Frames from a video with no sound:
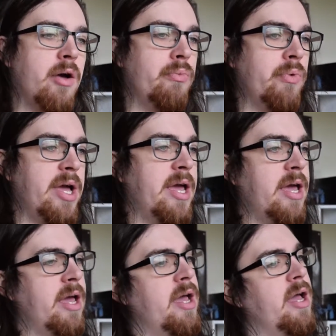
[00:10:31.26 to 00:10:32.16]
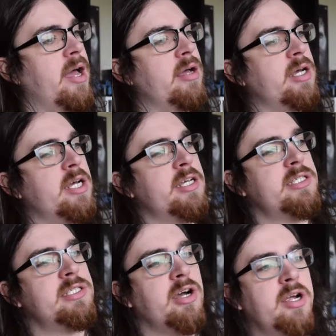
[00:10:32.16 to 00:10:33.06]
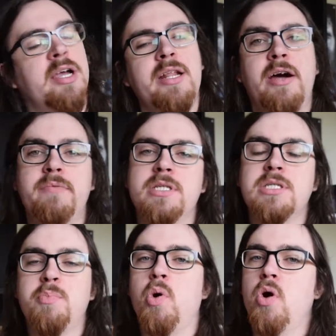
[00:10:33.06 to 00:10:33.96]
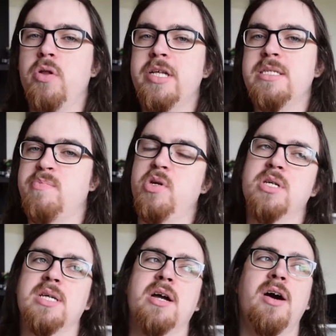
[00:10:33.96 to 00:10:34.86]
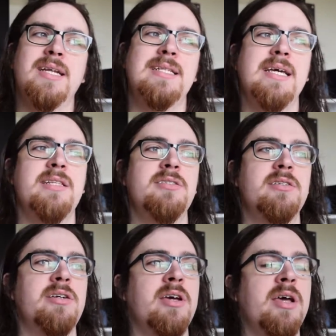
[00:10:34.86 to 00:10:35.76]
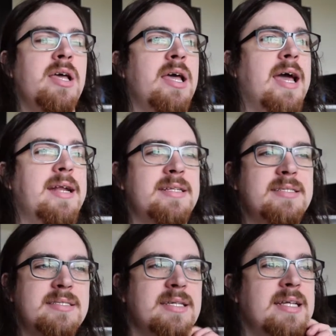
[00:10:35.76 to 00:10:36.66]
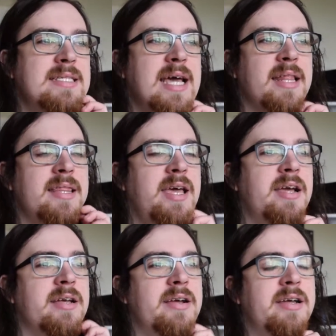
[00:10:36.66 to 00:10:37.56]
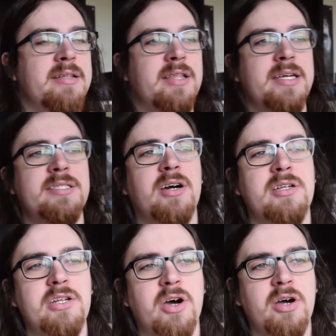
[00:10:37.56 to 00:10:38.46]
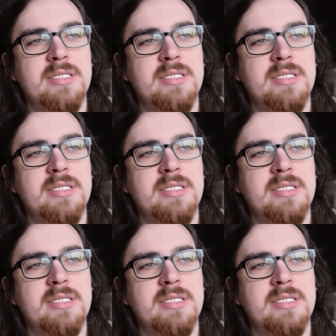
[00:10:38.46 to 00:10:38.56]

where Ahsoka... Now, I'm gonna spoil this because I kind of need to, and it's out there, like it's kind of known.